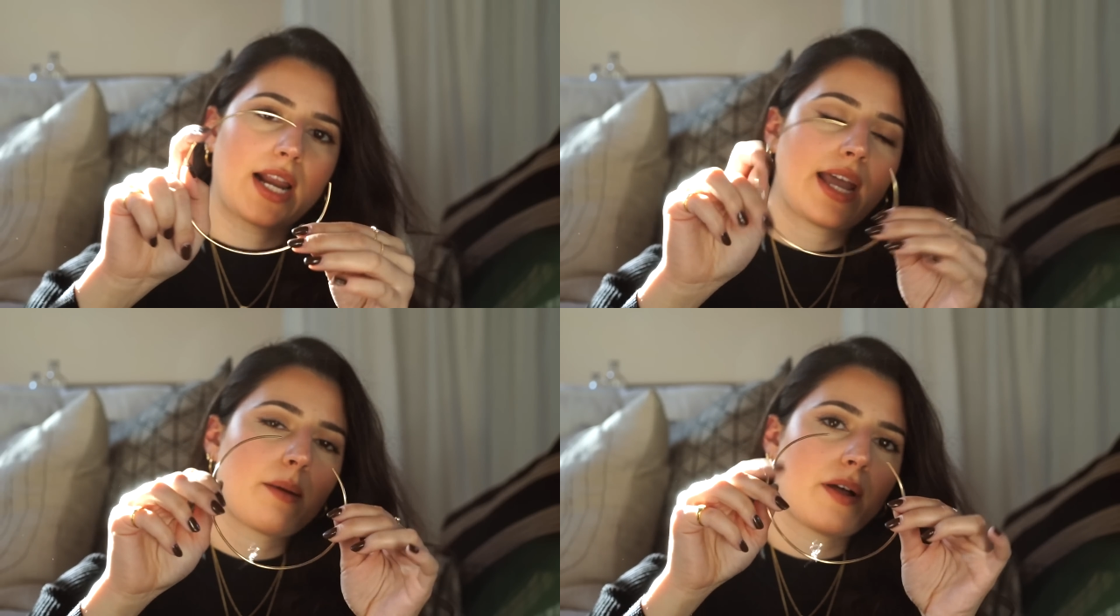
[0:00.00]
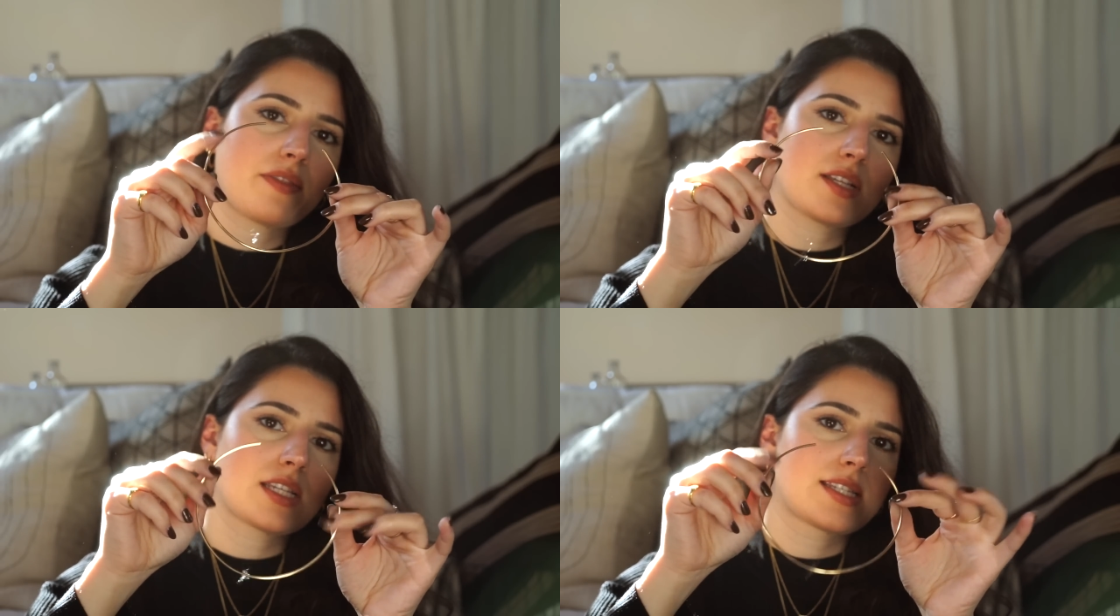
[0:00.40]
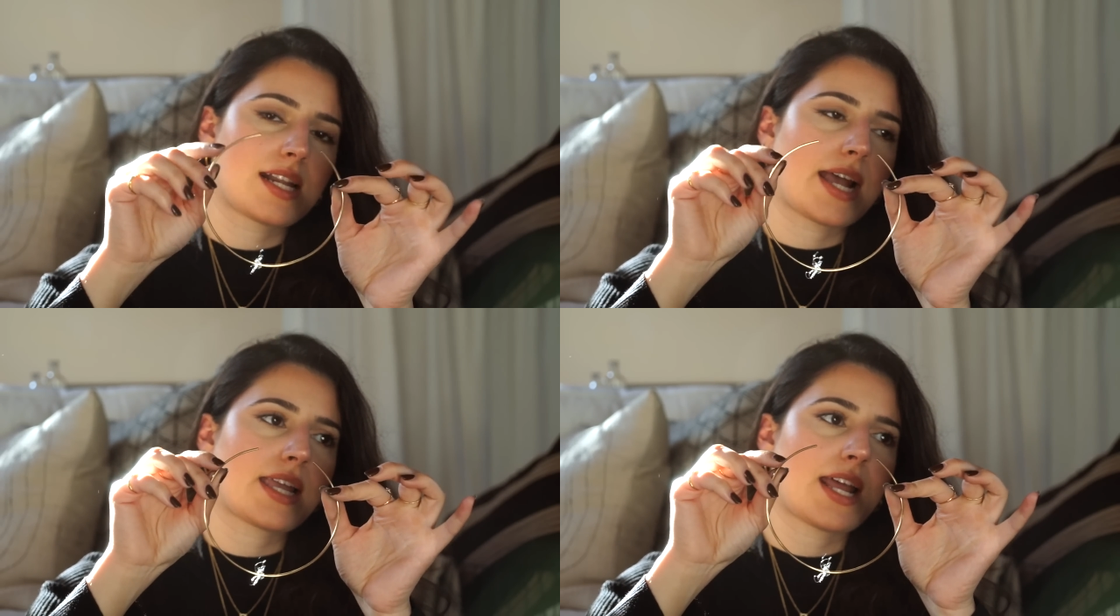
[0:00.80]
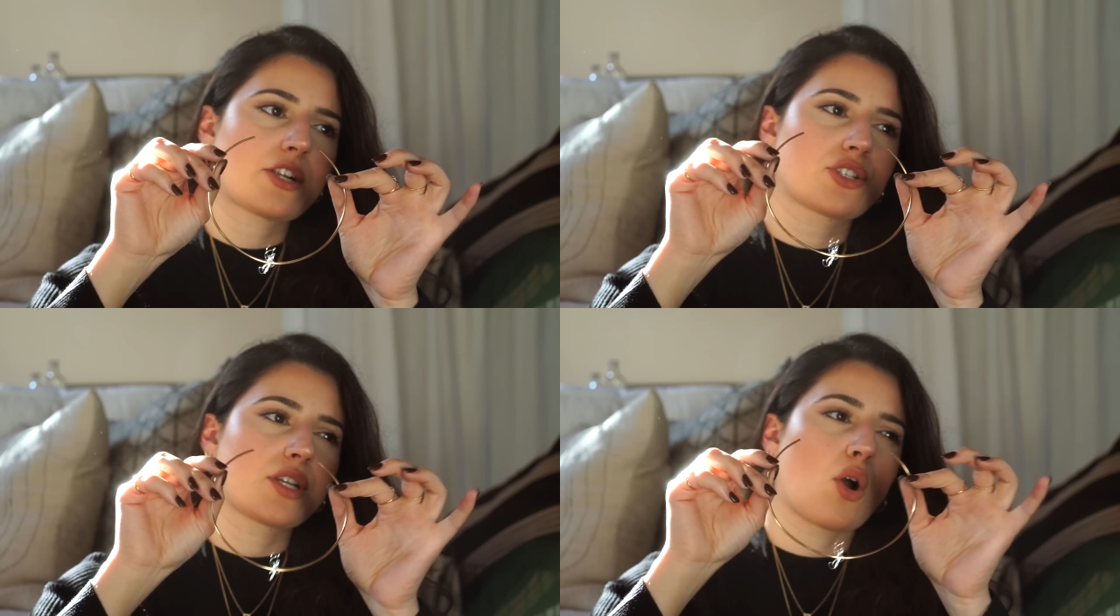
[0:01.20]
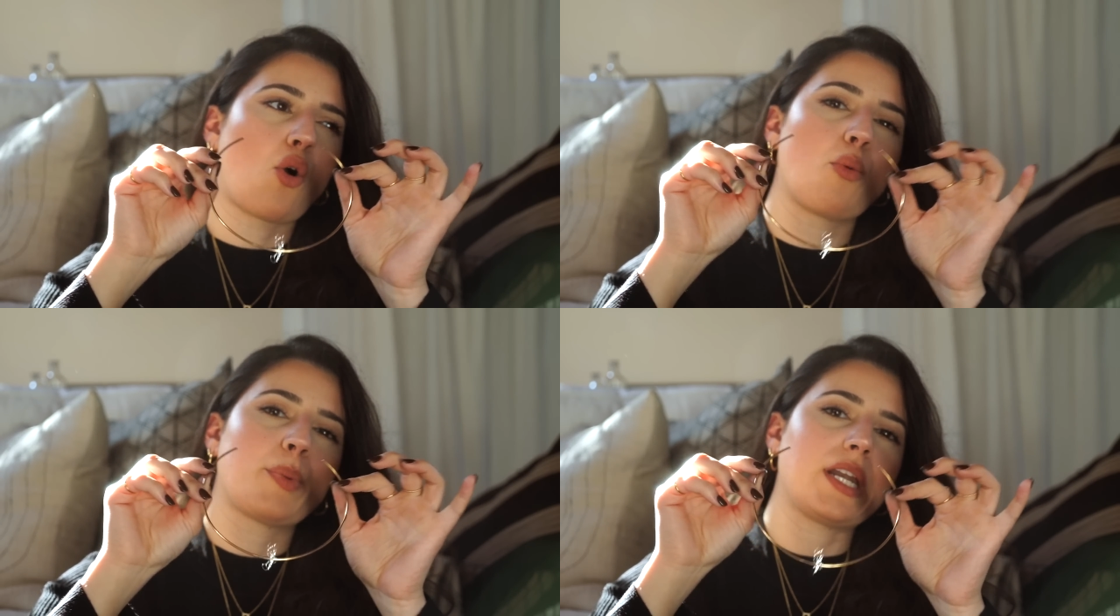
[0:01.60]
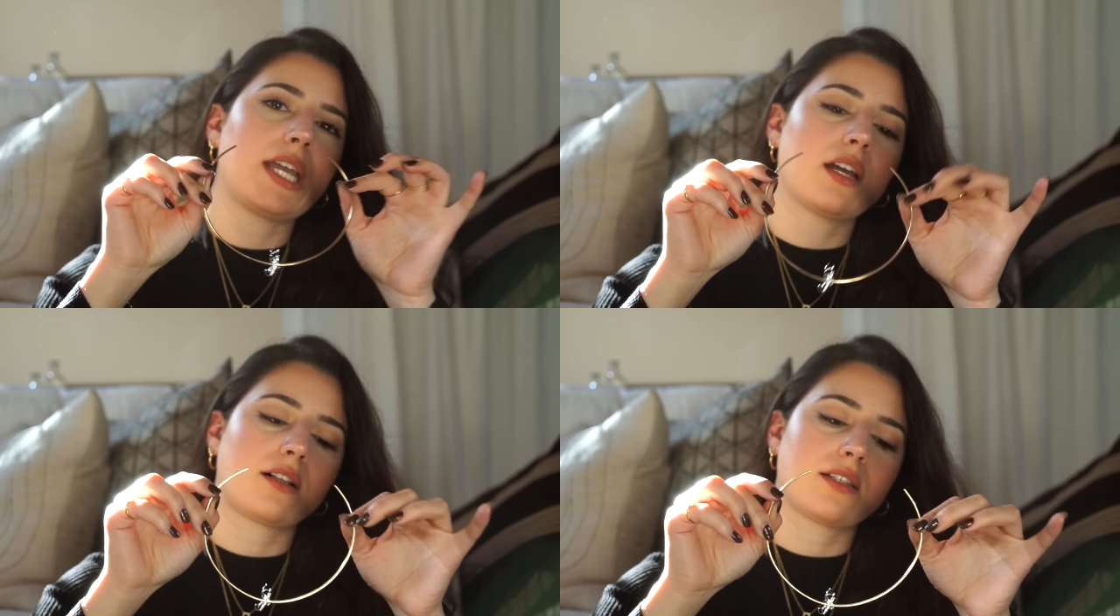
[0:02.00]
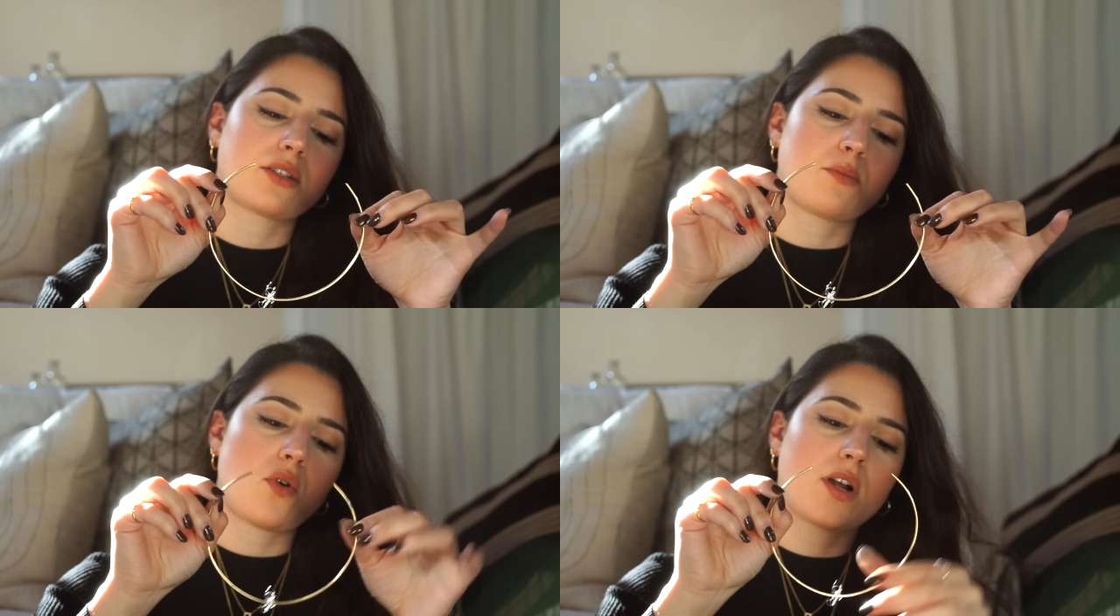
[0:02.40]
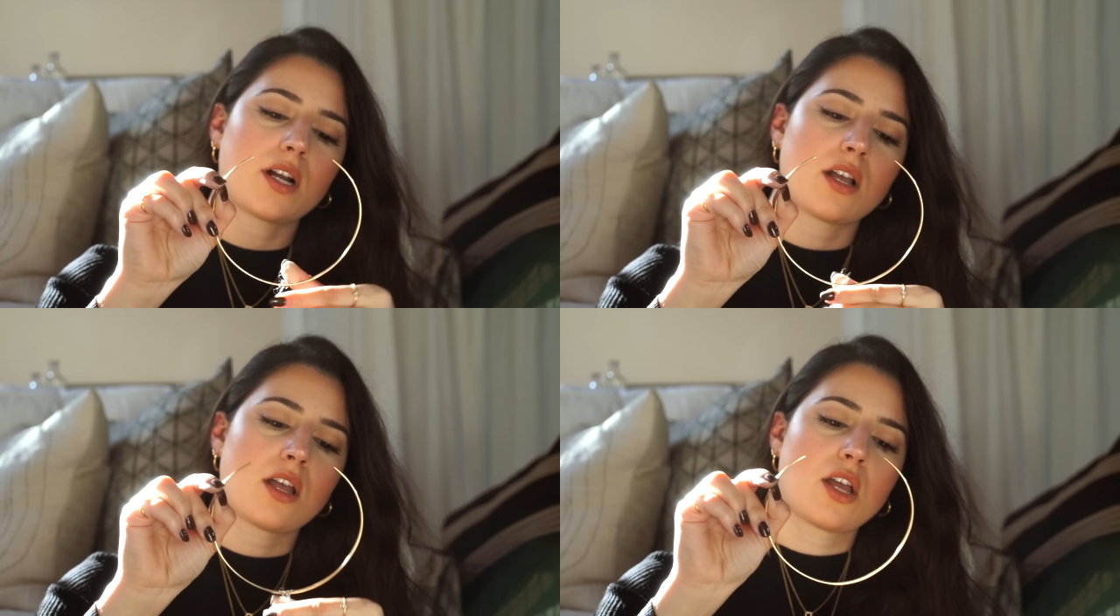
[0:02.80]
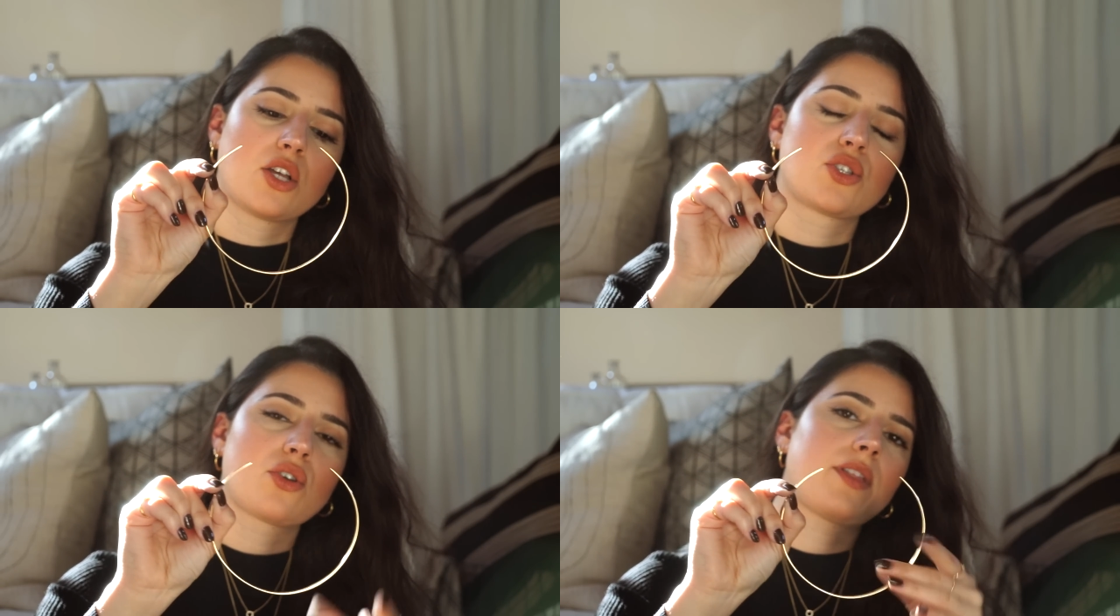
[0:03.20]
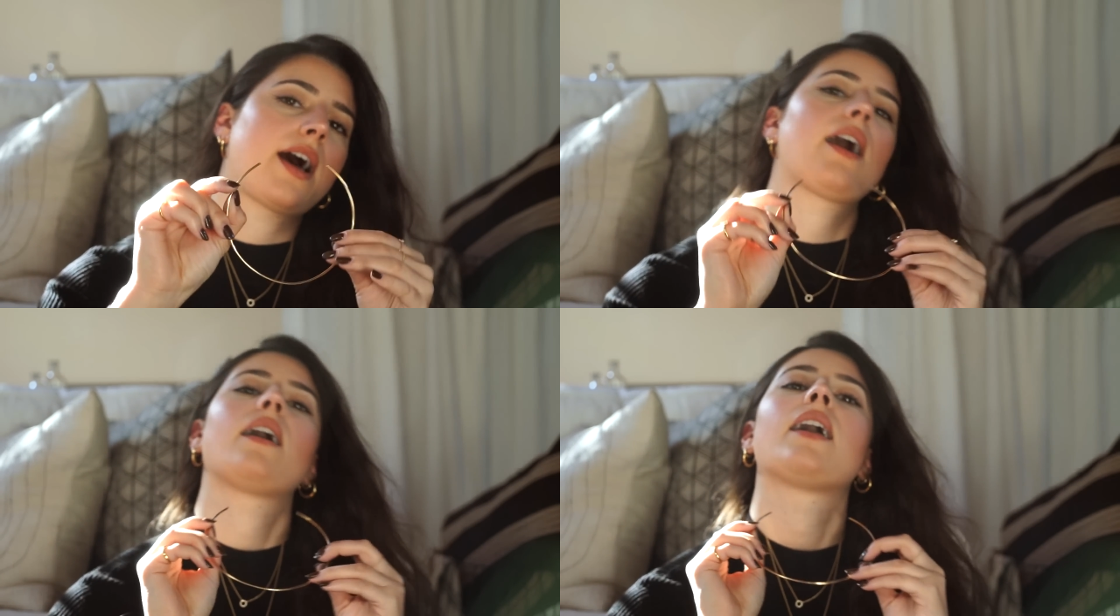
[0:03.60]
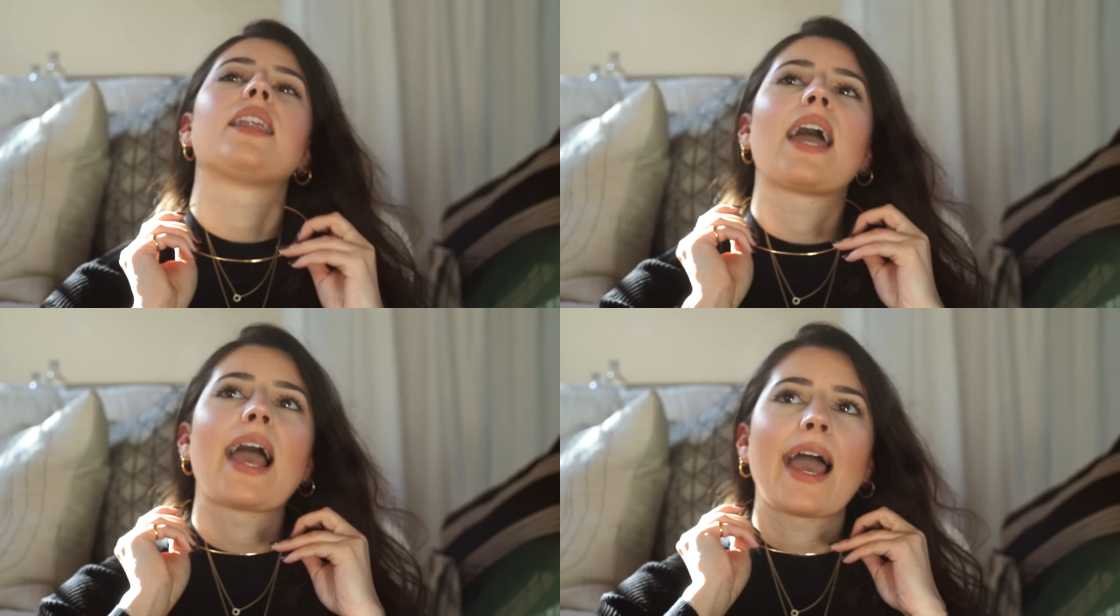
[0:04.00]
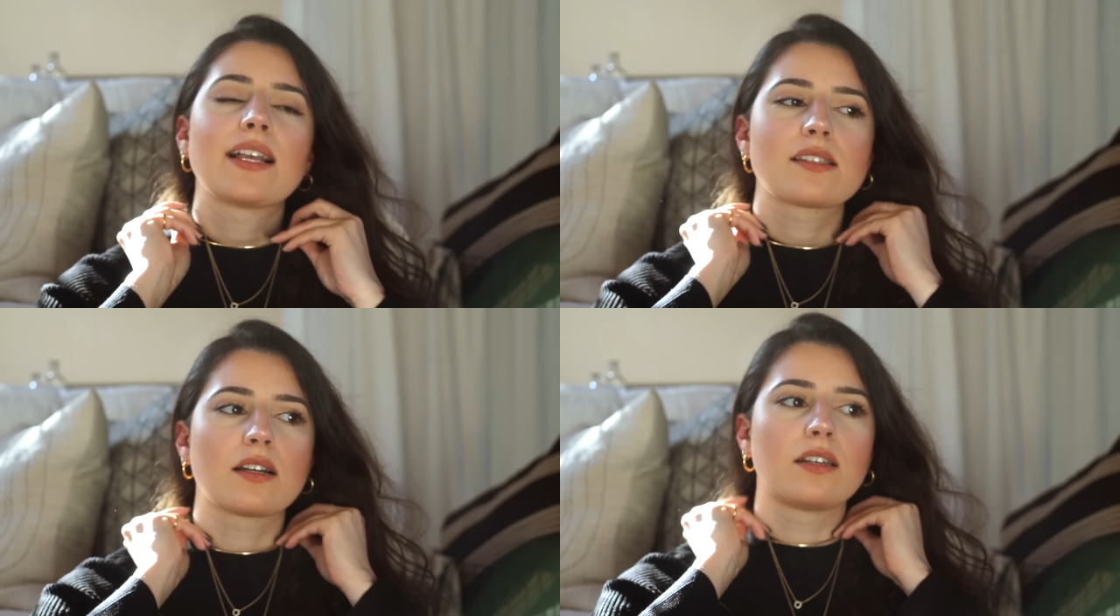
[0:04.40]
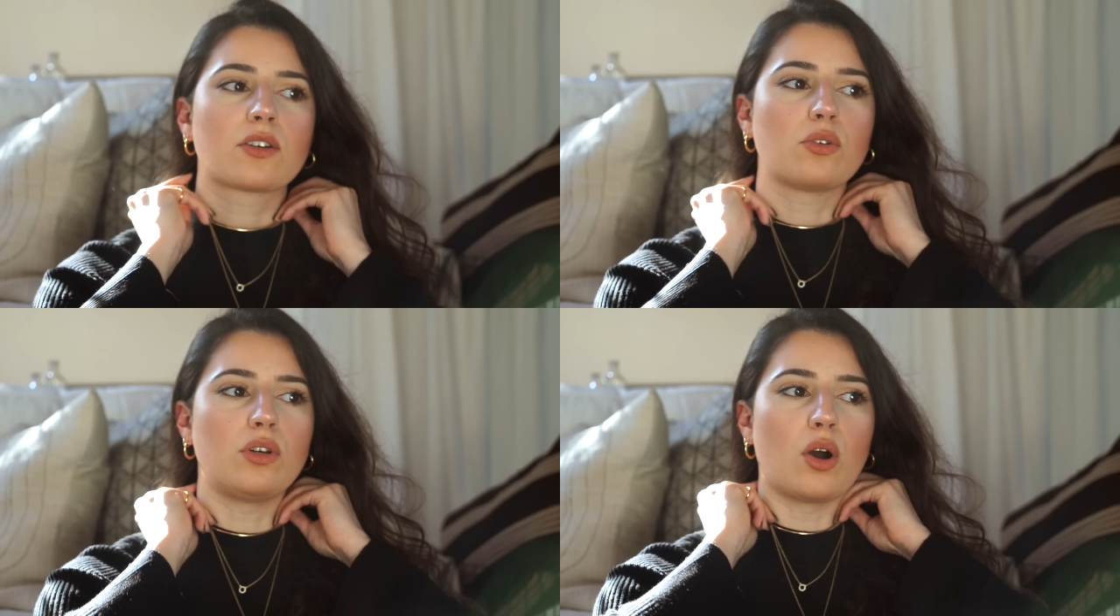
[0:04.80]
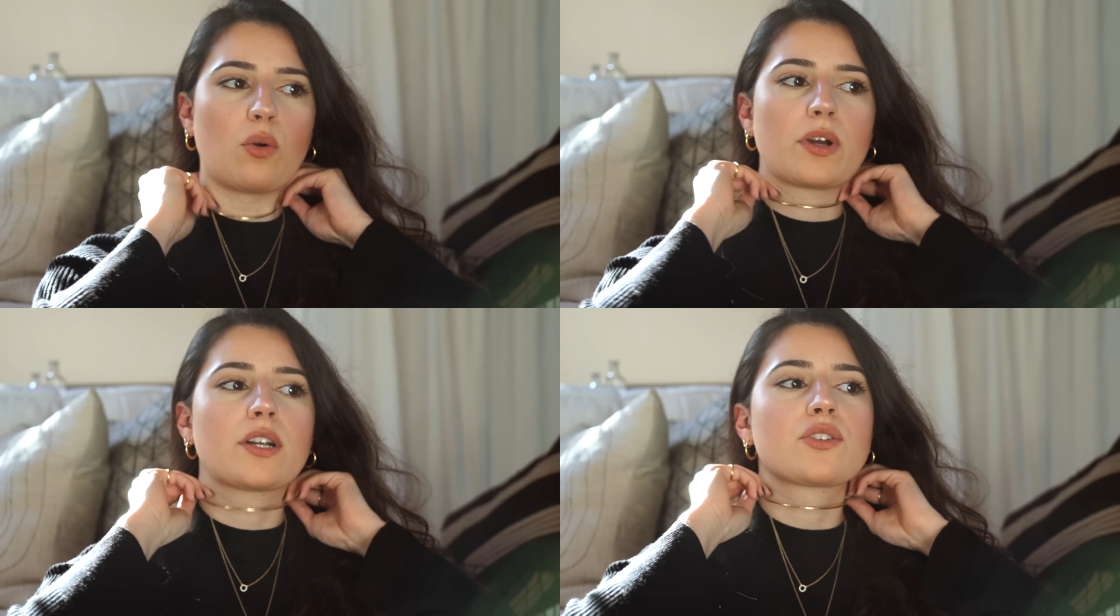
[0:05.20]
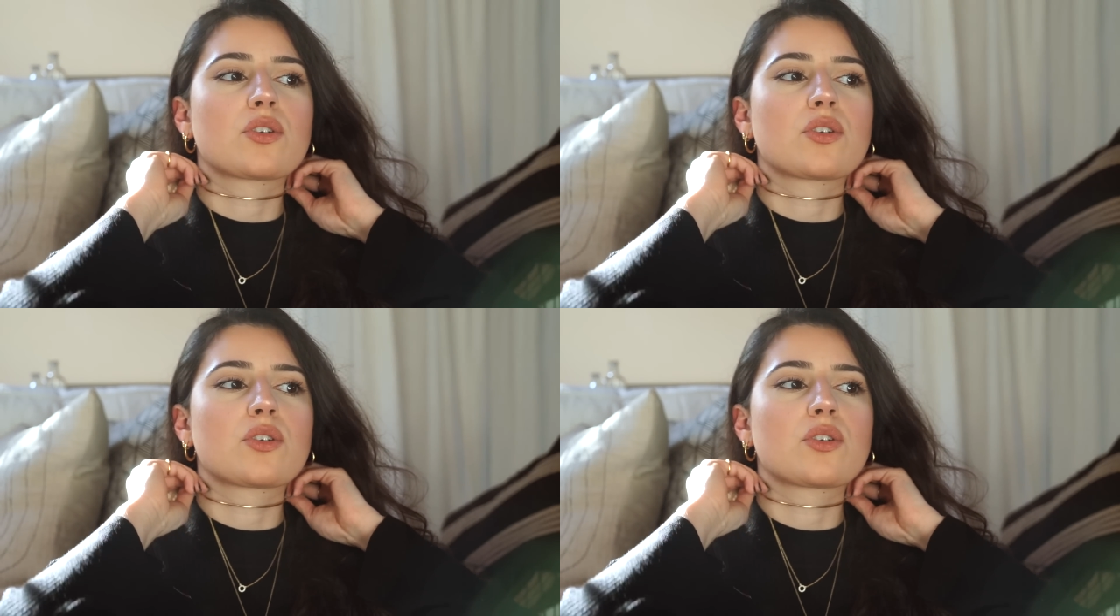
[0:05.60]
I like about this is that I can actually open it a little more so that it hangs a little lower.